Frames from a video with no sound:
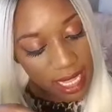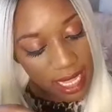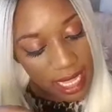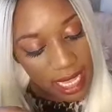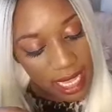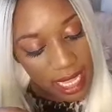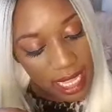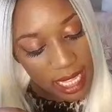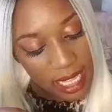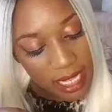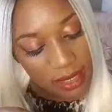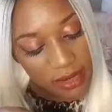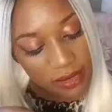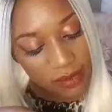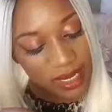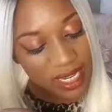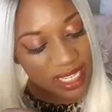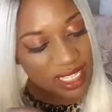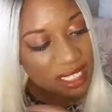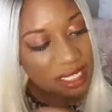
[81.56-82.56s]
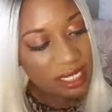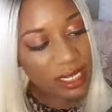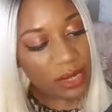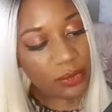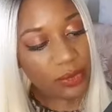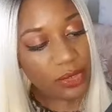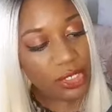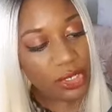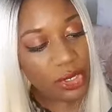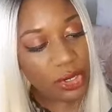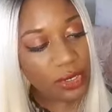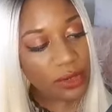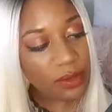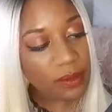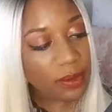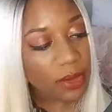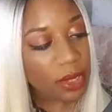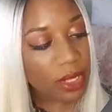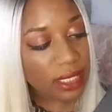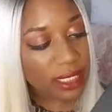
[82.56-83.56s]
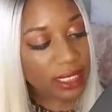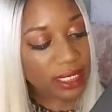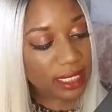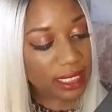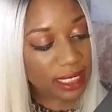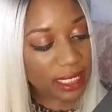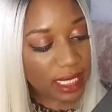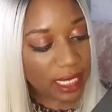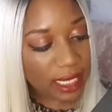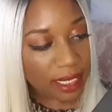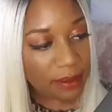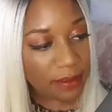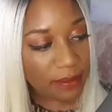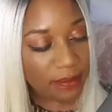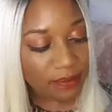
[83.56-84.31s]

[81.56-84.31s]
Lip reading: and what is it, a return policy.